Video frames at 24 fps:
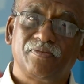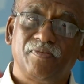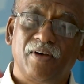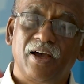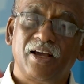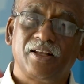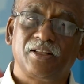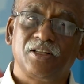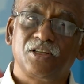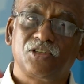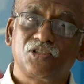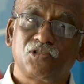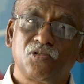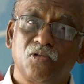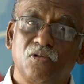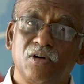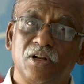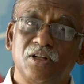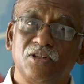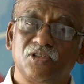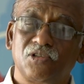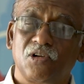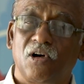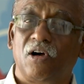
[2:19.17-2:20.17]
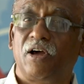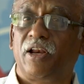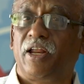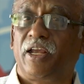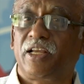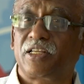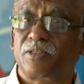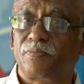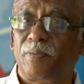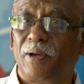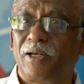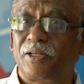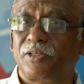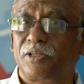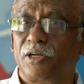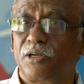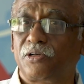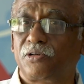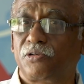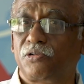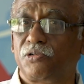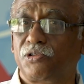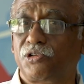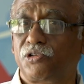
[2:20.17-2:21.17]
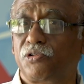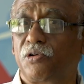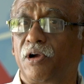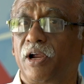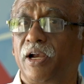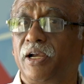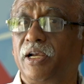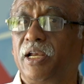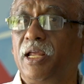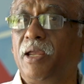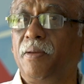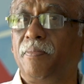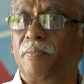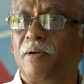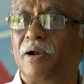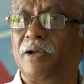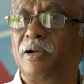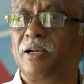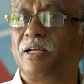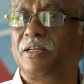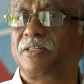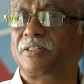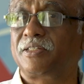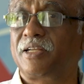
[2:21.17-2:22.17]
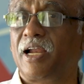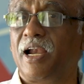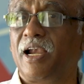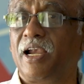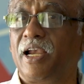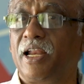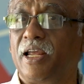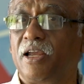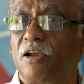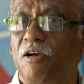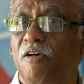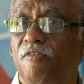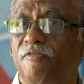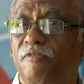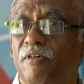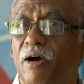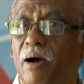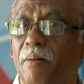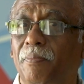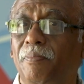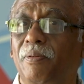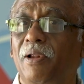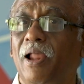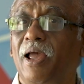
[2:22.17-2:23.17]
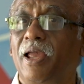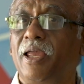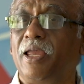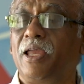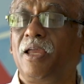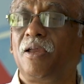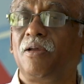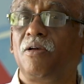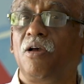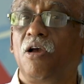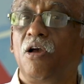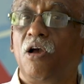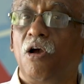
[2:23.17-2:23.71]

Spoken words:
where the students are expected to show a deep understanding of applying